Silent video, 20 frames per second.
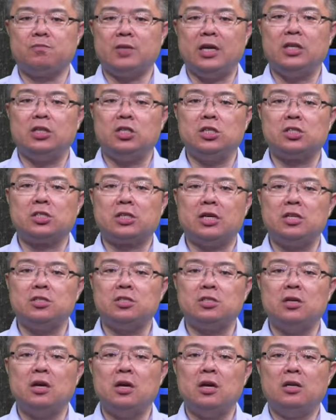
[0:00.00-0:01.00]
and
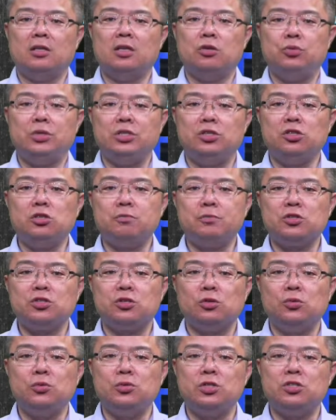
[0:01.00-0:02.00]
discuss the reusable
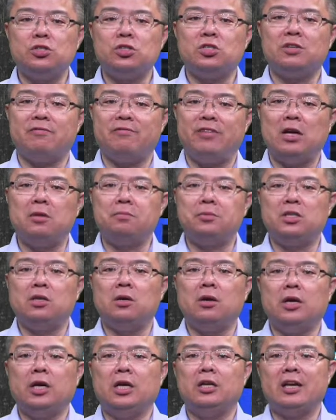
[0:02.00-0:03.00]
solutions developed
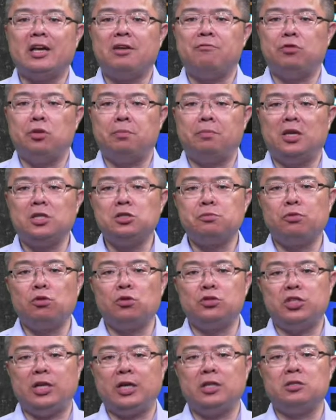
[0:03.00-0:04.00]
in ENVI+
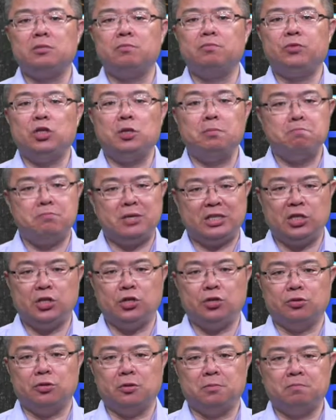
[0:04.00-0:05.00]
project in
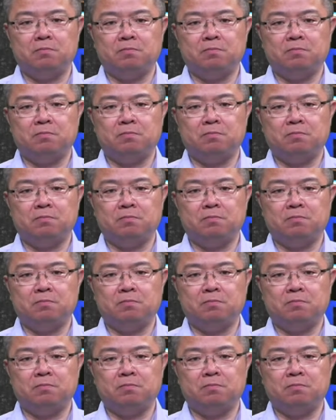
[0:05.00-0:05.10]
particular.